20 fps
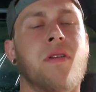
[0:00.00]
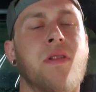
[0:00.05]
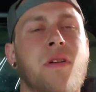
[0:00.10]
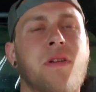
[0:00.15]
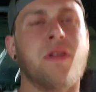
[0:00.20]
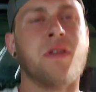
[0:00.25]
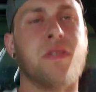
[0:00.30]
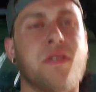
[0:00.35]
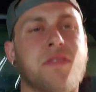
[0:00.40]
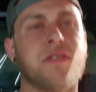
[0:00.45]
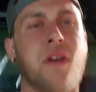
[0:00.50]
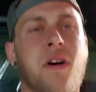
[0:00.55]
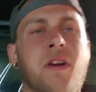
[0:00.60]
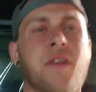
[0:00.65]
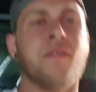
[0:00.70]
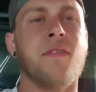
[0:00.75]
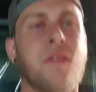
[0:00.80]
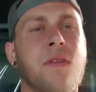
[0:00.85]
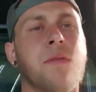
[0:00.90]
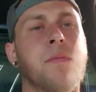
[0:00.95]
and
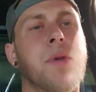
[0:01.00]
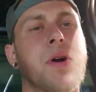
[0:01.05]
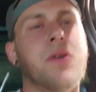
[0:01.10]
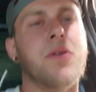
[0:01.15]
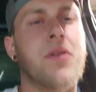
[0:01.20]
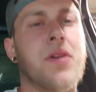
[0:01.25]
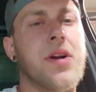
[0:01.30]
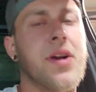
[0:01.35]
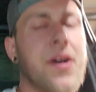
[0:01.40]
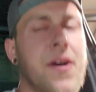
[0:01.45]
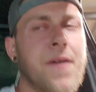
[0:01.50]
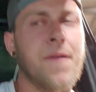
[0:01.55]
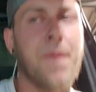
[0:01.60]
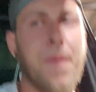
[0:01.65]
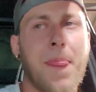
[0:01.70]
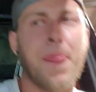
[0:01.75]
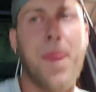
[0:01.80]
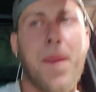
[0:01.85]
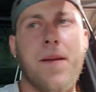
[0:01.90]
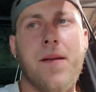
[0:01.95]
starving the motor out.
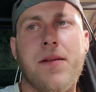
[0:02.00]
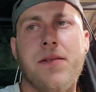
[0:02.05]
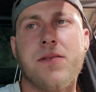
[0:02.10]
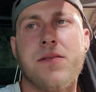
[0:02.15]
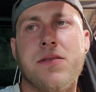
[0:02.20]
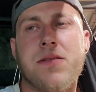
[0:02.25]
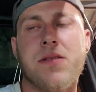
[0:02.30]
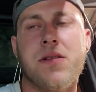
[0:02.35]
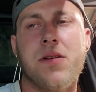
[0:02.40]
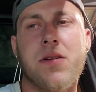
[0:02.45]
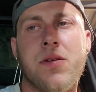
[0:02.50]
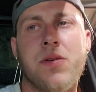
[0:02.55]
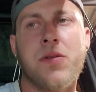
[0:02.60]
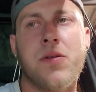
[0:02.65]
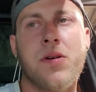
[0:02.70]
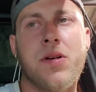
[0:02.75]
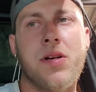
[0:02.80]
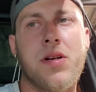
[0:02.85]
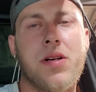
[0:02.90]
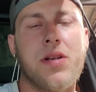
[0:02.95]

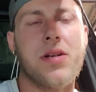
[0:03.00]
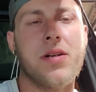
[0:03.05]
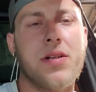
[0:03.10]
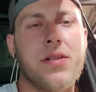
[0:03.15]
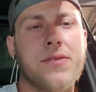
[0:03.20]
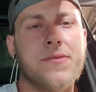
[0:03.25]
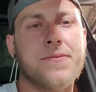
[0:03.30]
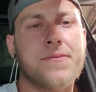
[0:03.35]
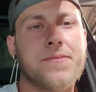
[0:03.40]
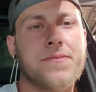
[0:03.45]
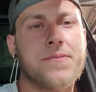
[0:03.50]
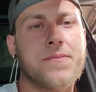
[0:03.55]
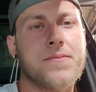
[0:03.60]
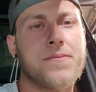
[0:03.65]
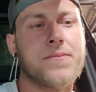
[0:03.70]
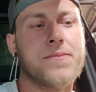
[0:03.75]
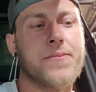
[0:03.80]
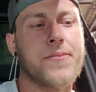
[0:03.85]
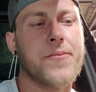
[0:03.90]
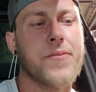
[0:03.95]
So
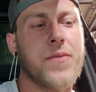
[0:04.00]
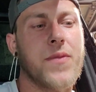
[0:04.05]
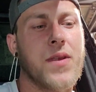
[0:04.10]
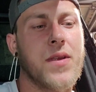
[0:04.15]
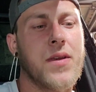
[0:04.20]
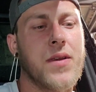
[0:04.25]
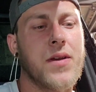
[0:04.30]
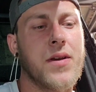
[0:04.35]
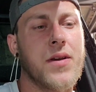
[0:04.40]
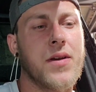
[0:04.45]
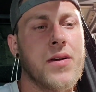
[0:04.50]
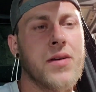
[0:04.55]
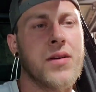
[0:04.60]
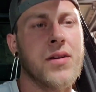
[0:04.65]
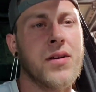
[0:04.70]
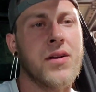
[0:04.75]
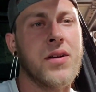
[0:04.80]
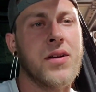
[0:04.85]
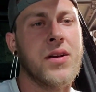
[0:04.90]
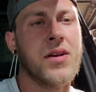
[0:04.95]
yeah,
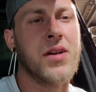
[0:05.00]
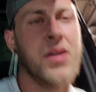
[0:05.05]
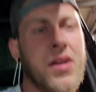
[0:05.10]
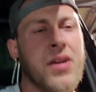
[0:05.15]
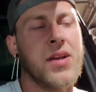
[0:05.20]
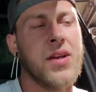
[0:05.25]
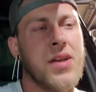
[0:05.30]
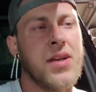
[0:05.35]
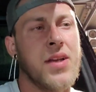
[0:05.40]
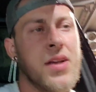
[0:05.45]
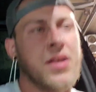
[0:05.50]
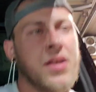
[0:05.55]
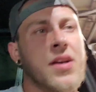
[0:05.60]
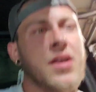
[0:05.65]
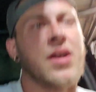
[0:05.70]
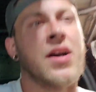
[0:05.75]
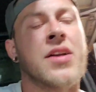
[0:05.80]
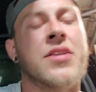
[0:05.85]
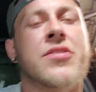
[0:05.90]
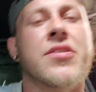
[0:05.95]

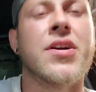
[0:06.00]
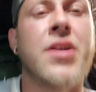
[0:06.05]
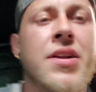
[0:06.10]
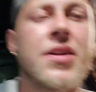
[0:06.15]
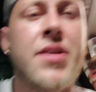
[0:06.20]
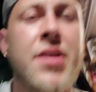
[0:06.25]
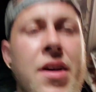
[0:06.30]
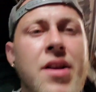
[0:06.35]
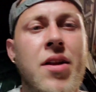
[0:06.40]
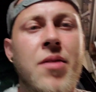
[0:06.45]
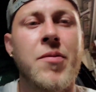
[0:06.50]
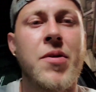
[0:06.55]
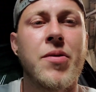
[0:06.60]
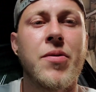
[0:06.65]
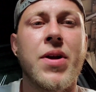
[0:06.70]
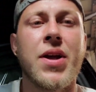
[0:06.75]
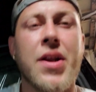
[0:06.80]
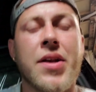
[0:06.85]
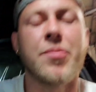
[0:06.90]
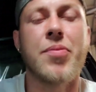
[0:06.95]
I tried to tell him that
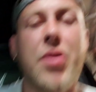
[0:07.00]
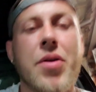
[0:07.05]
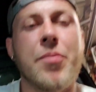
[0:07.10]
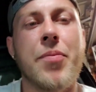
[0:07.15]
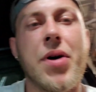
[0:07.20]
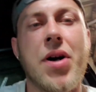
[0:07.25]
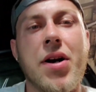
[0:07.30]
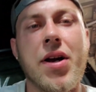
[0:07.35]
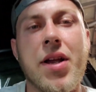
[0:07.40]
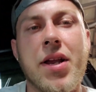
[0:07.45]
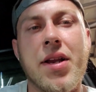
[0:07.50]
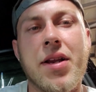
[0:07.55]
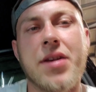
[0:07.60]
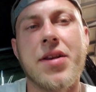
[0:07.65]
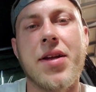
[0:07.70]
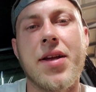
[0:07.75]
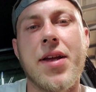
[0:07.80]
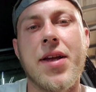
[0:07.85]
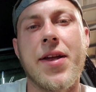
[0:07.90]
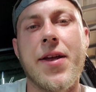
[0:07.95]
we had to put a bung in the
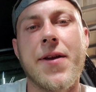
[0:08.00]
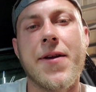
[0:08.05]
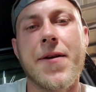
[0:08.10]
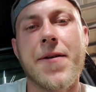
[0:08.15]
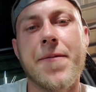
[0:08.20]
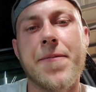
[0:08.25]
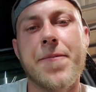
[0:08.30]
tank,